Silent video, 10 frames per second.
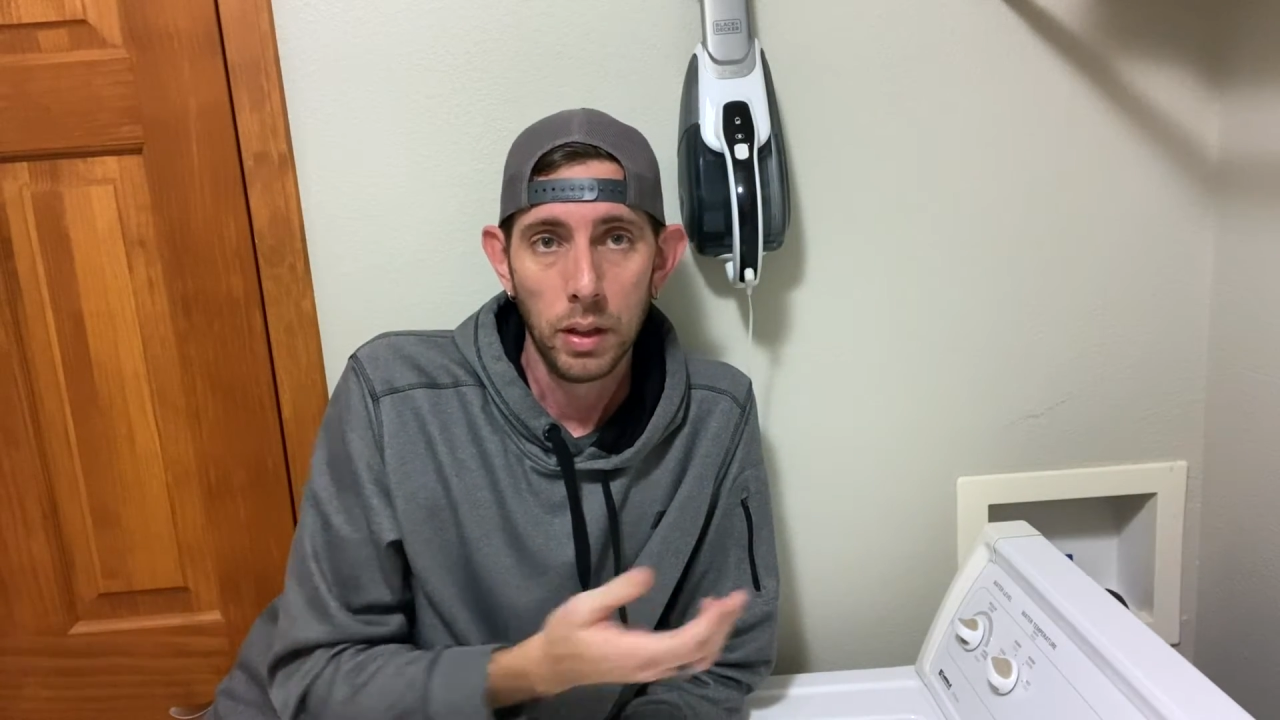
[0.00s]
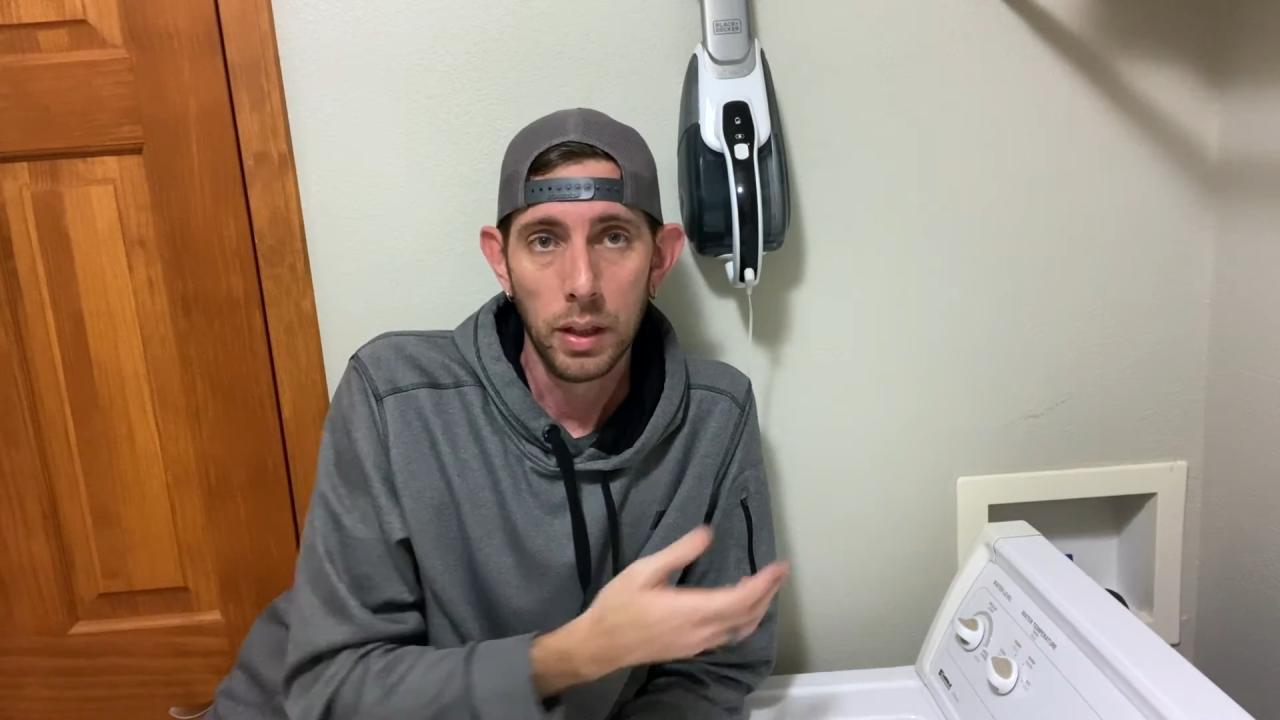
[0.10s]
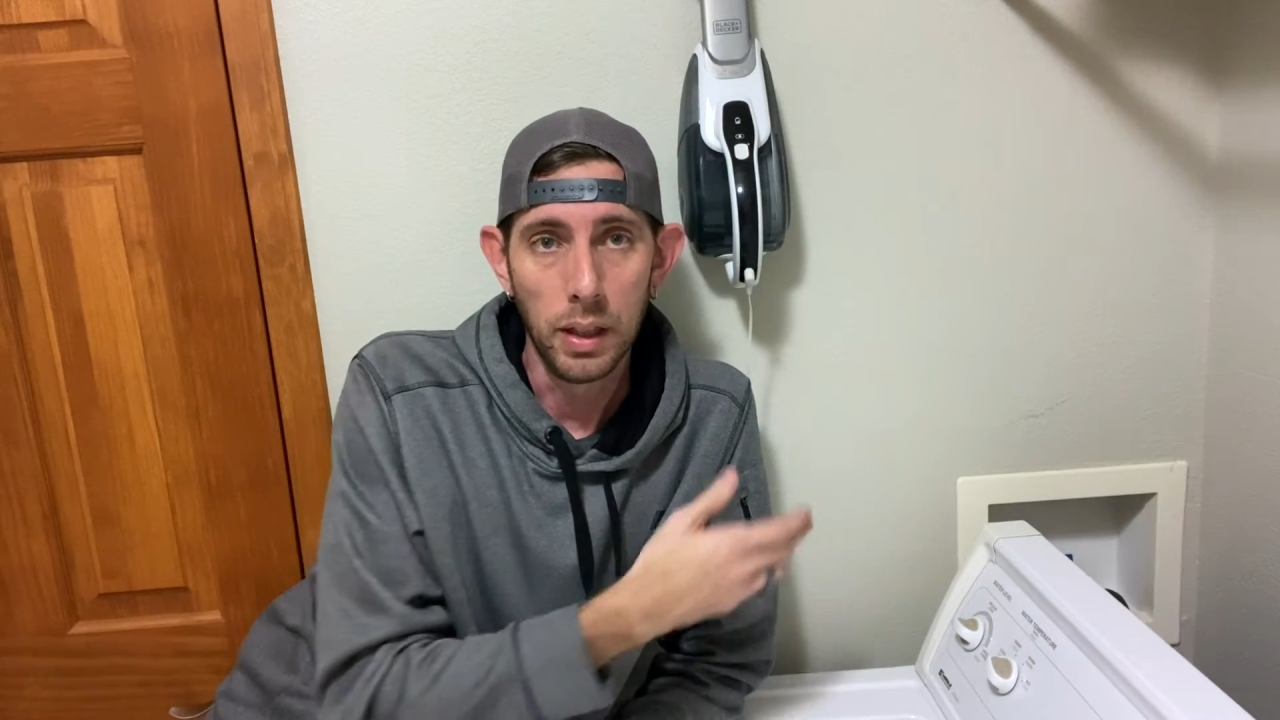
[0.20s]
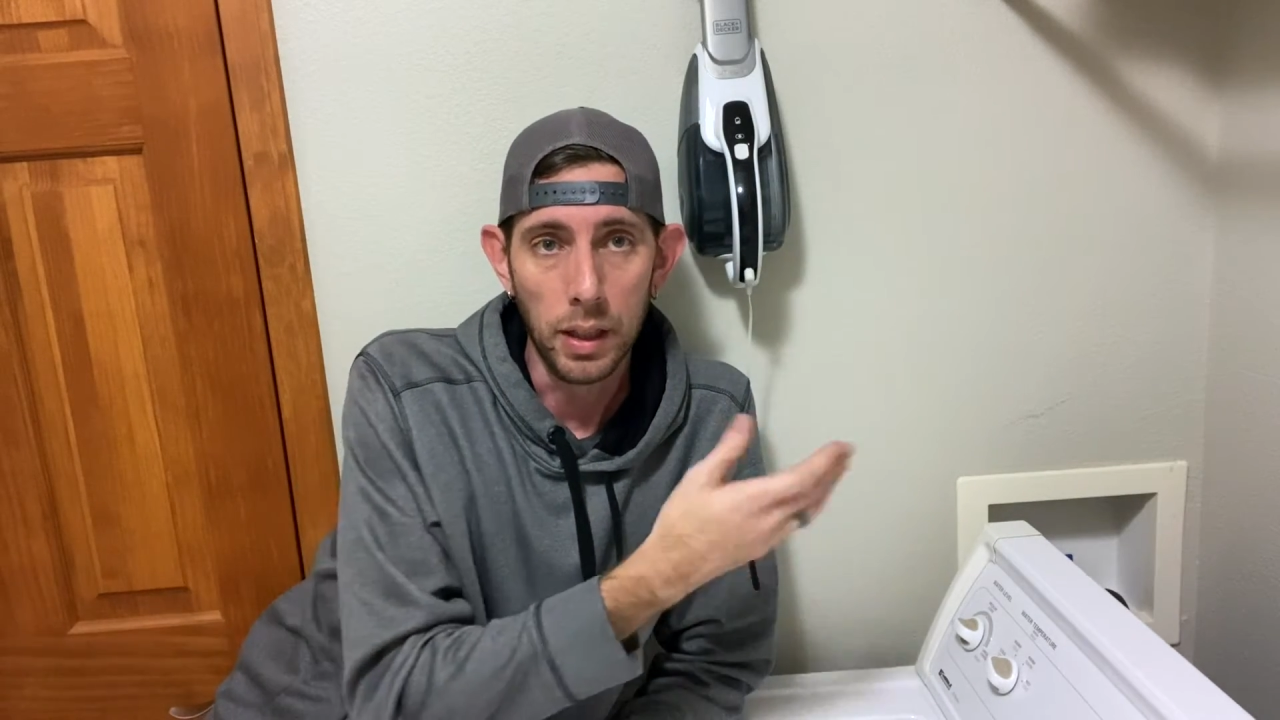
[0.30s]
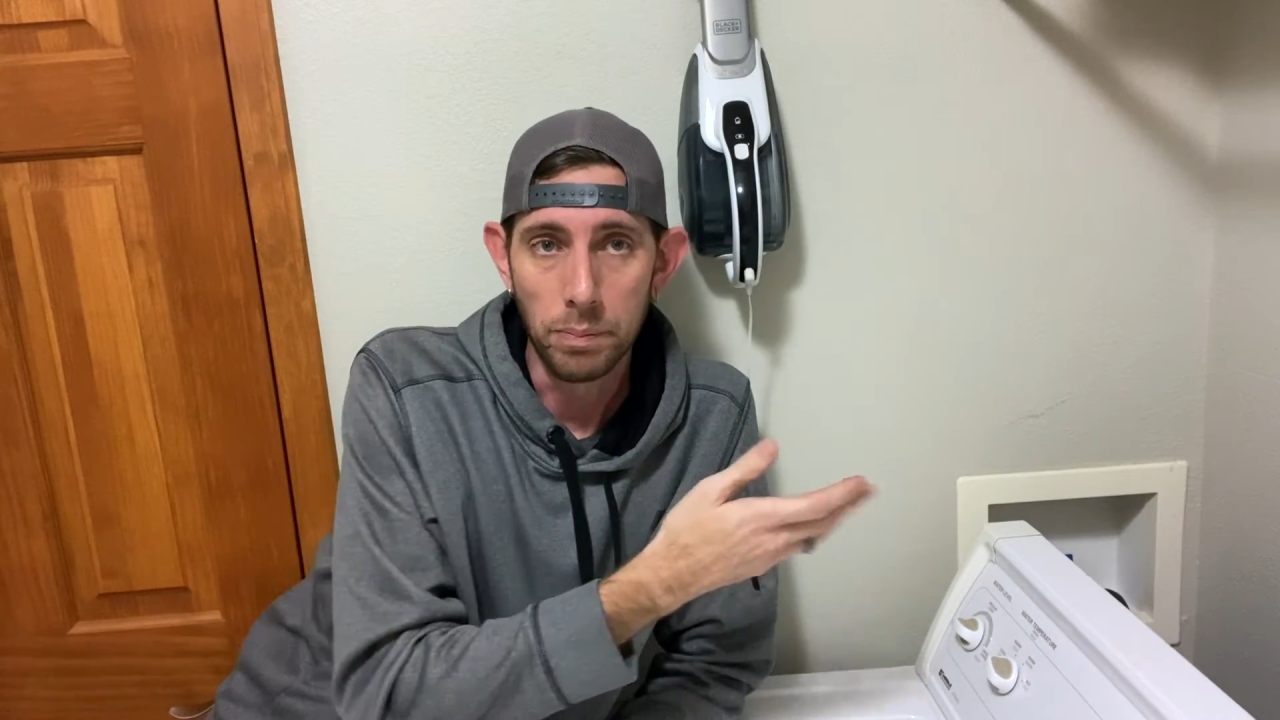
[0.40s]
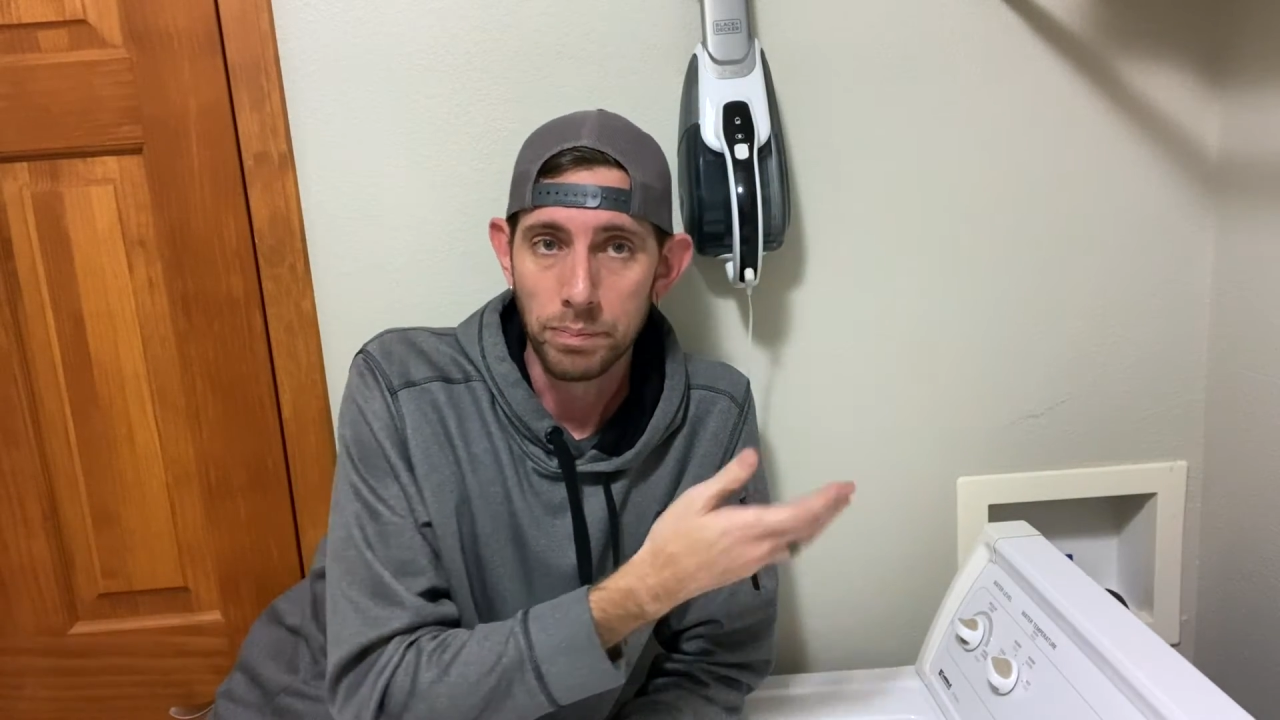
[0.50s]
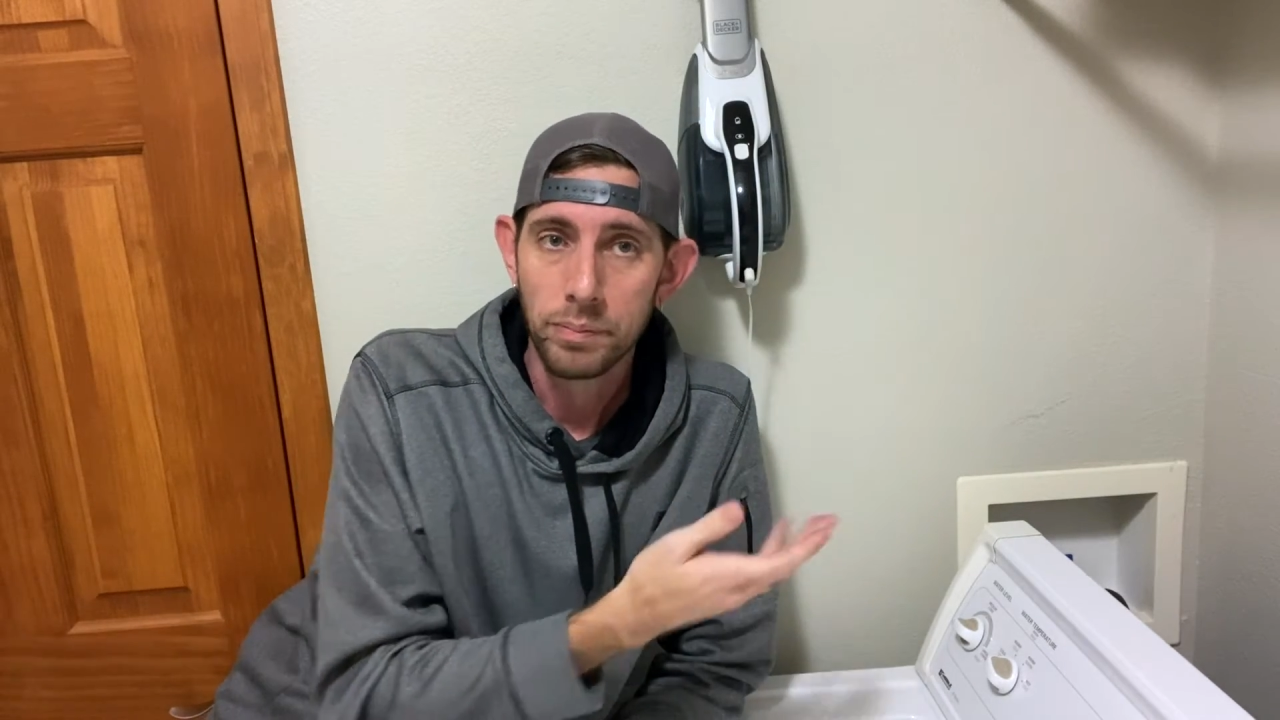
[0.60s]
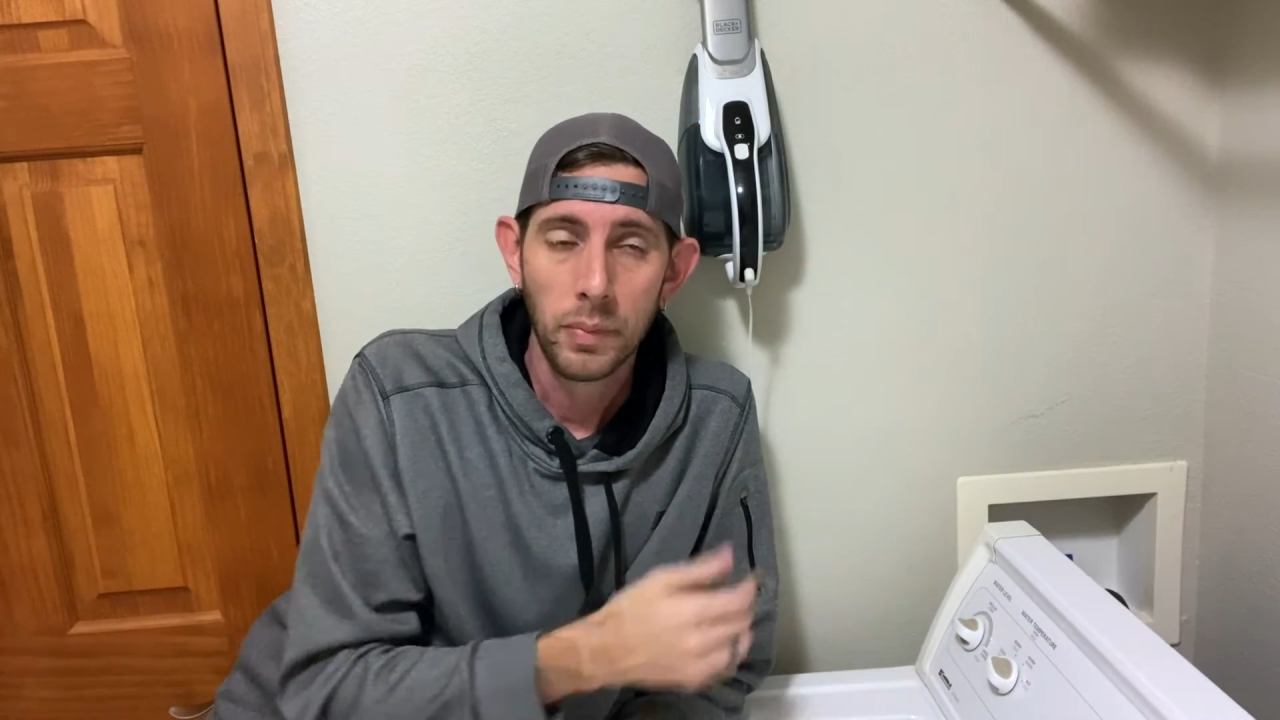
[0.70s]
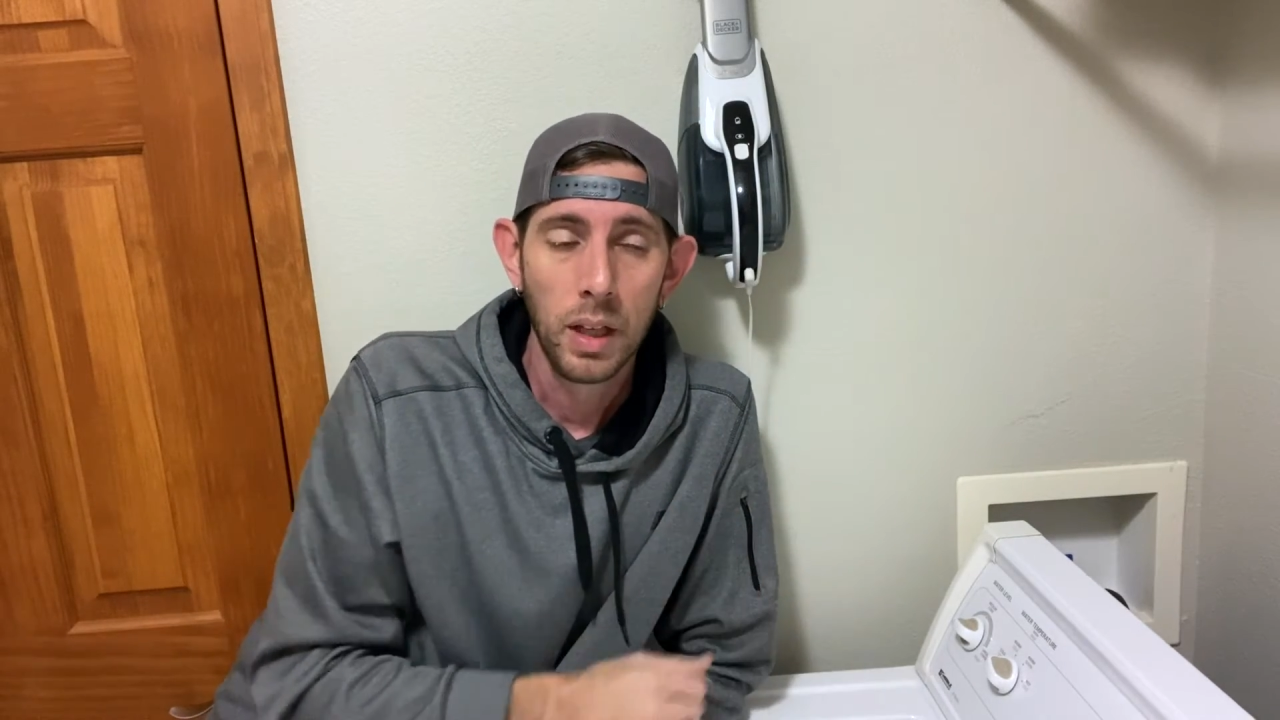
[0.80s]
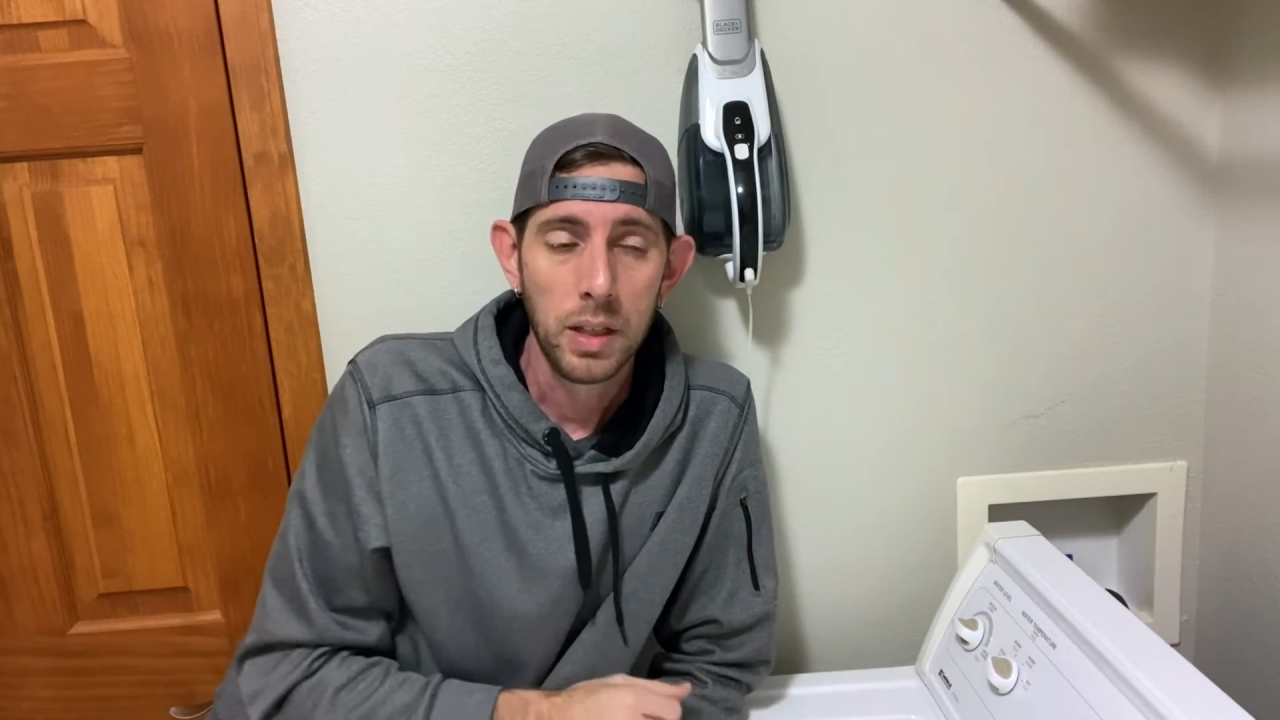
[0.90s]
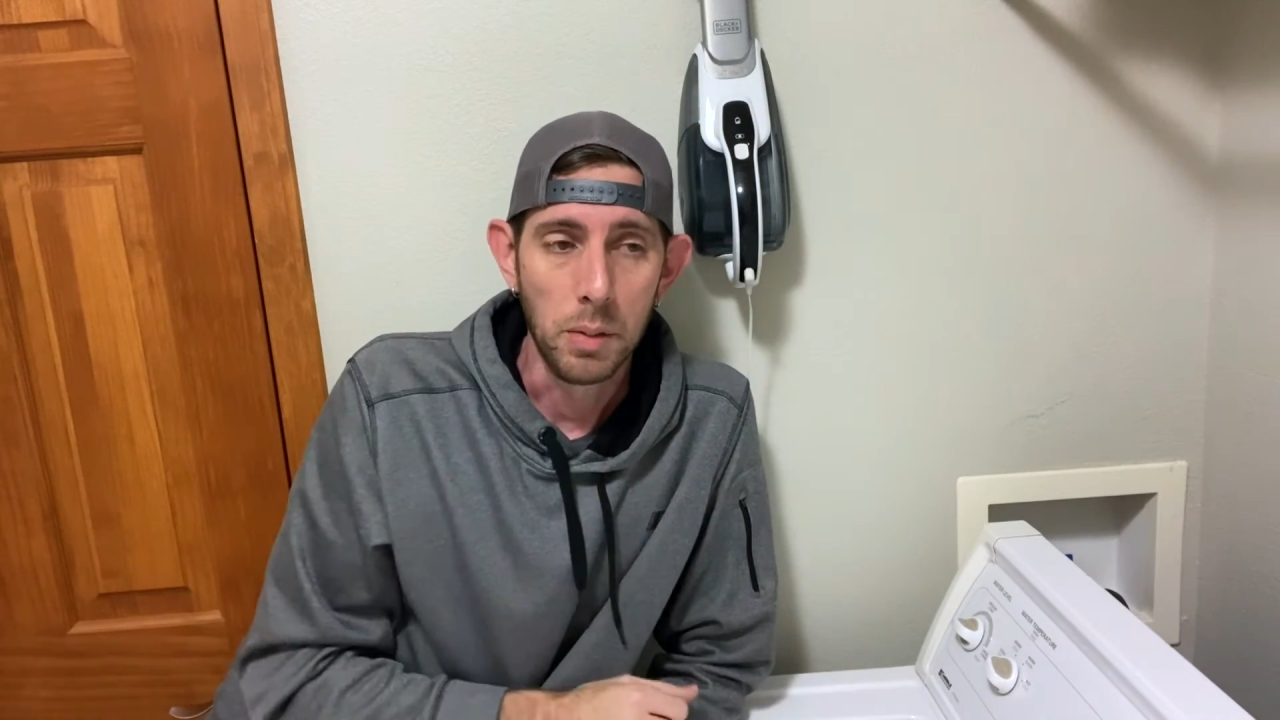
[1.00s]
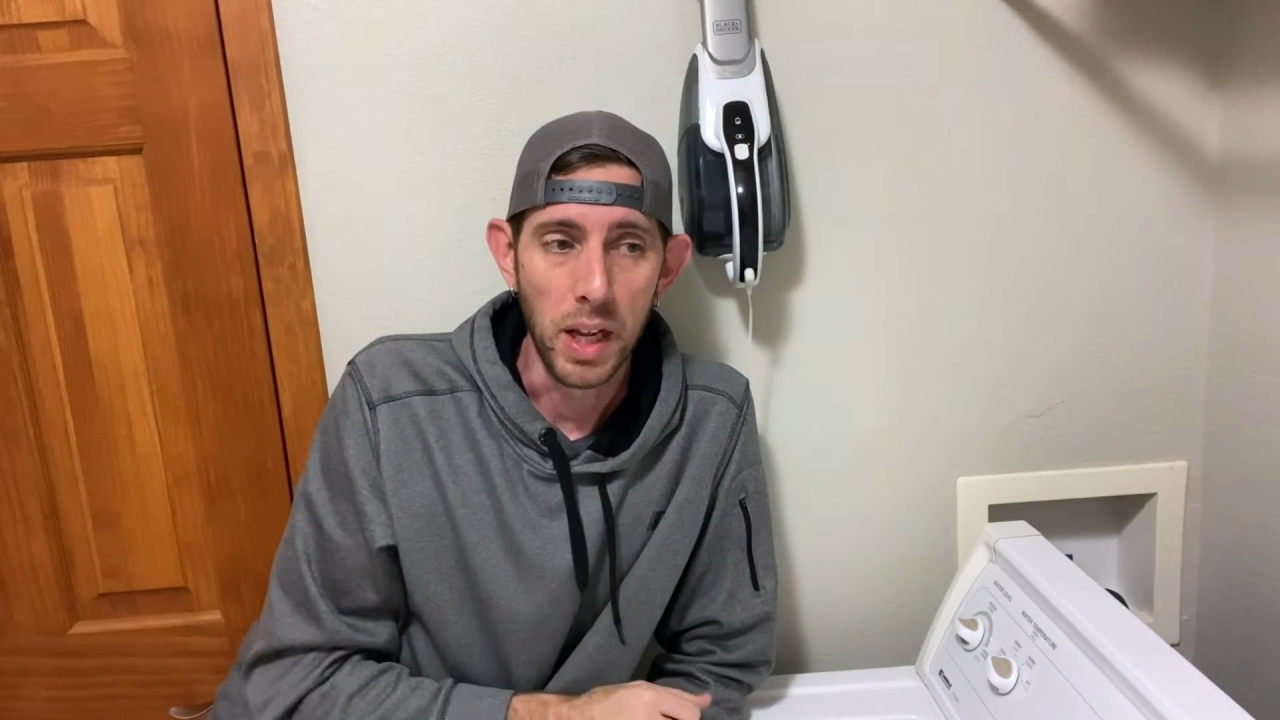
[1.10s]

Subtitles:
some